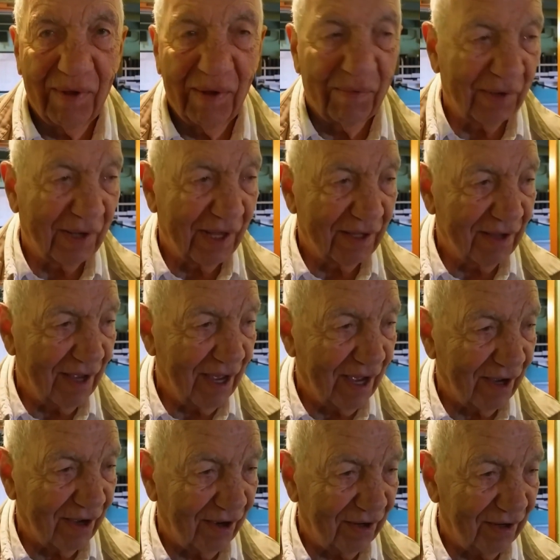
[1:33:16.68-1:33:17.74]
they would get the
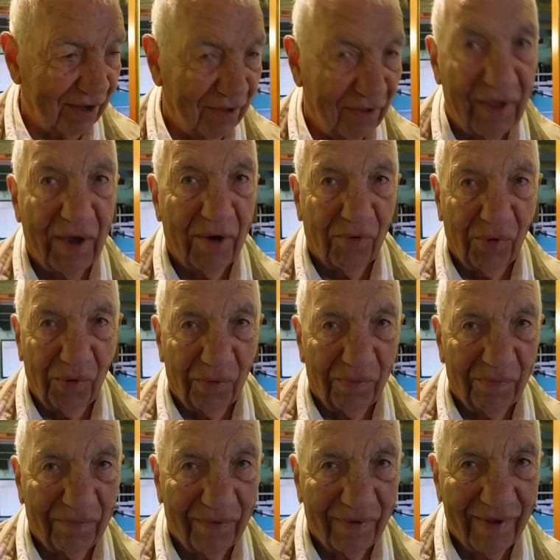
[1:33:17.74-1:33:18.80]
haircut in their
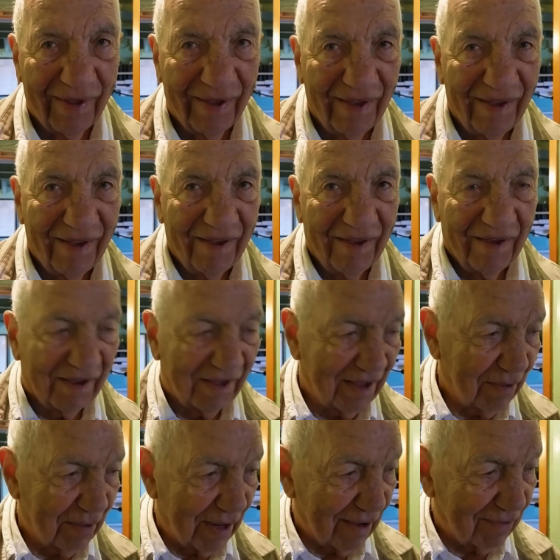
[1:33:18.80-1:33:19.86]
room, and they
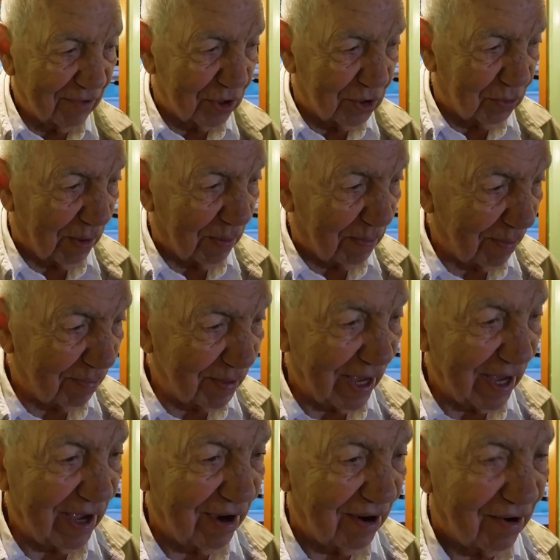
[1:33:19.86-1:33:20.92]
would have to sweep up the
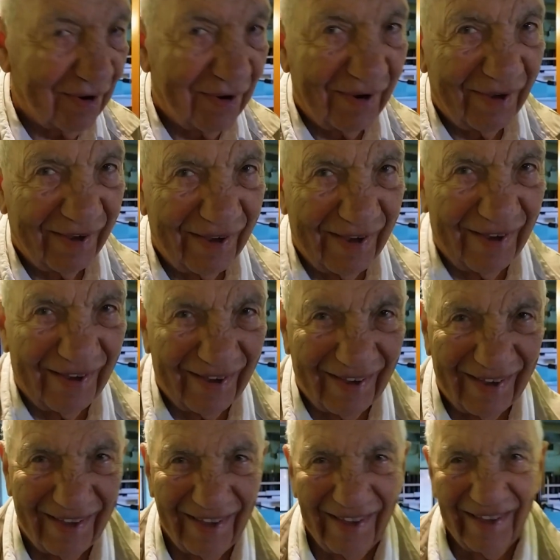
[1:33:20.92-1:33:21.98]
hair. So you would cut
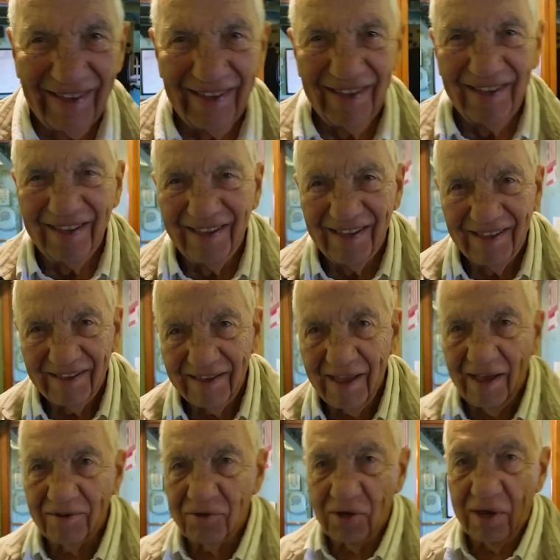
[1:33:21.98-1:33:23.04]
everybody's hair?
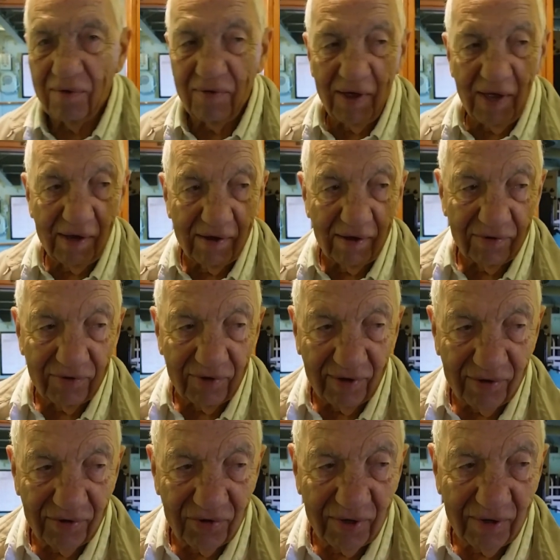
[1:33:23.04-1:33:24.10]
Yeah, so to give haircuts on
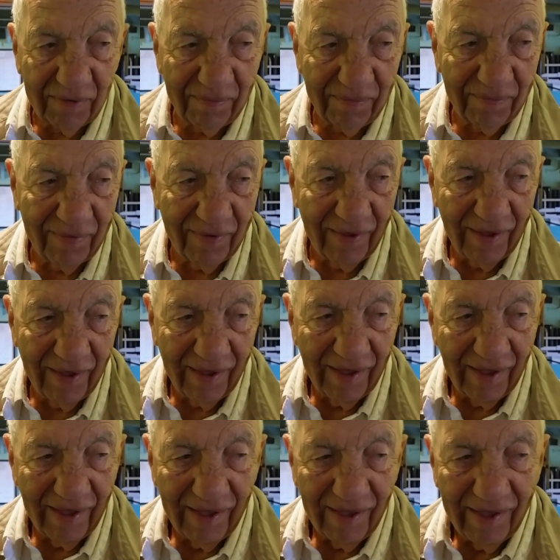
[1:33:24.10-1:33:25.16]
the ship.
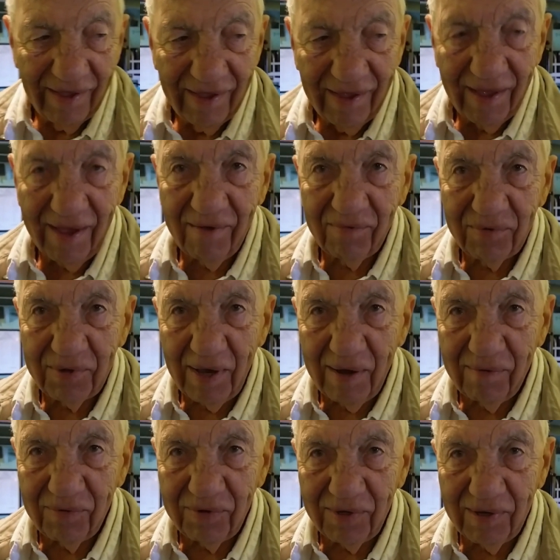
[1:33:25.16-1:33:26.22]
I was I
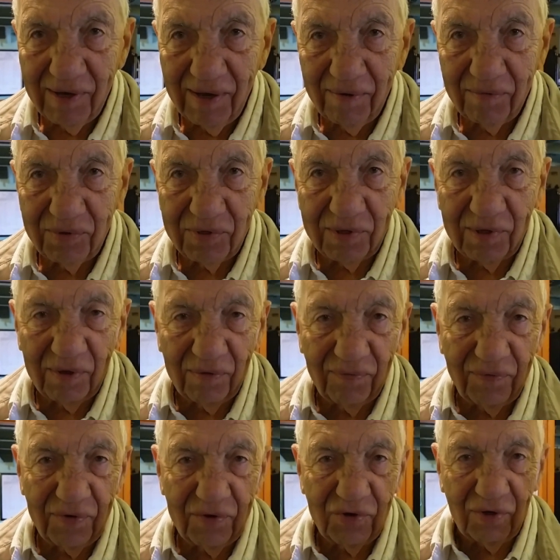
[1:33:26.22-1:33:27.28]
was I was
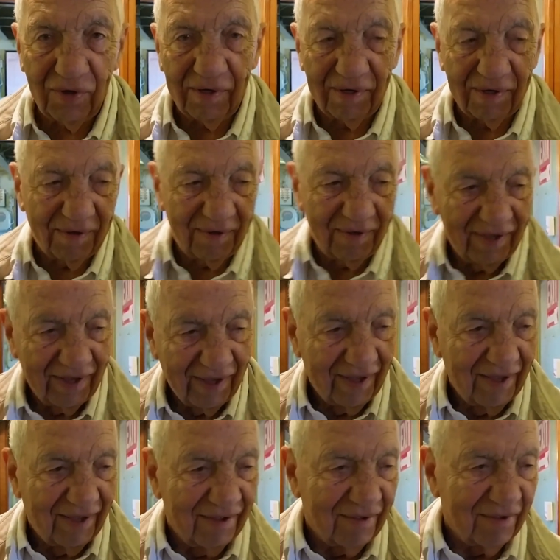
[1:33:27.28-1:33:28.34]
officially the
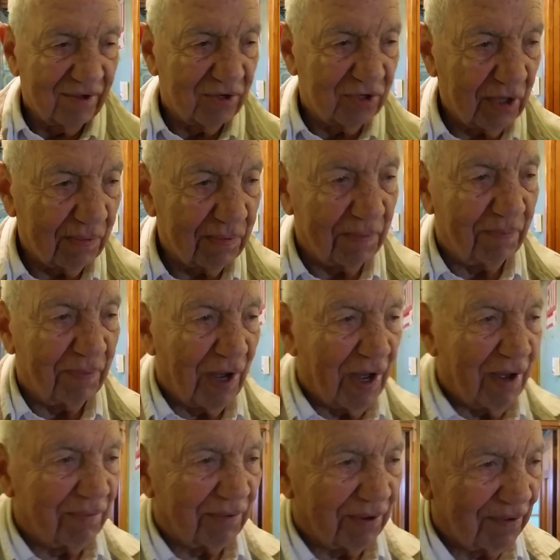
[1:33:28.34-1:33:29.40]
the ship's
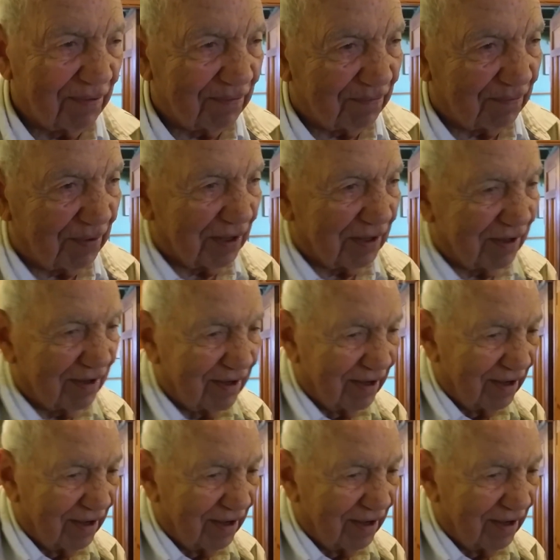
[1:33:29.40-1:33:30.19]
barber, but